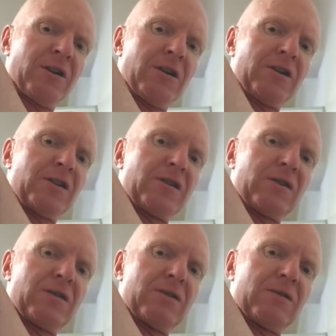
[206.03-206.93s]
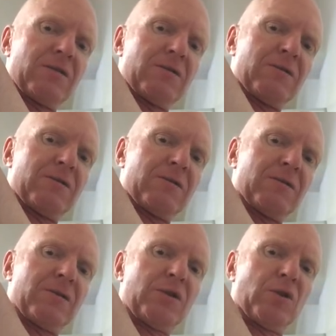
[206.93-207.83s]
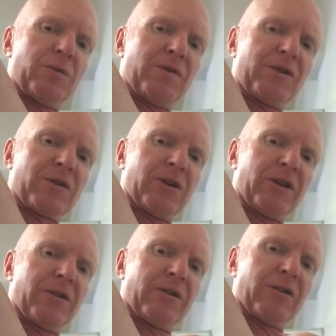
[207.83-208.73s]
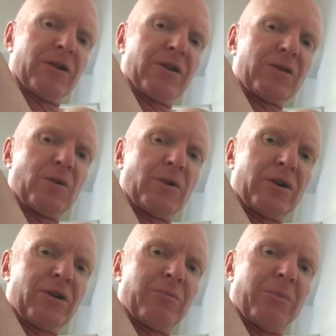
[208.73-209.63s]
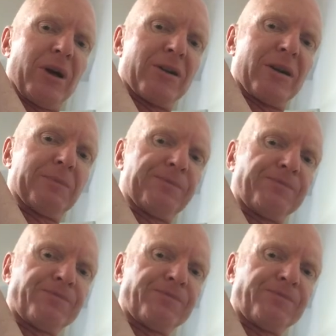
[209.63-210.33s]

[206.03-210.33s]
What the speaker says: that's superficial area through there is quite bound up.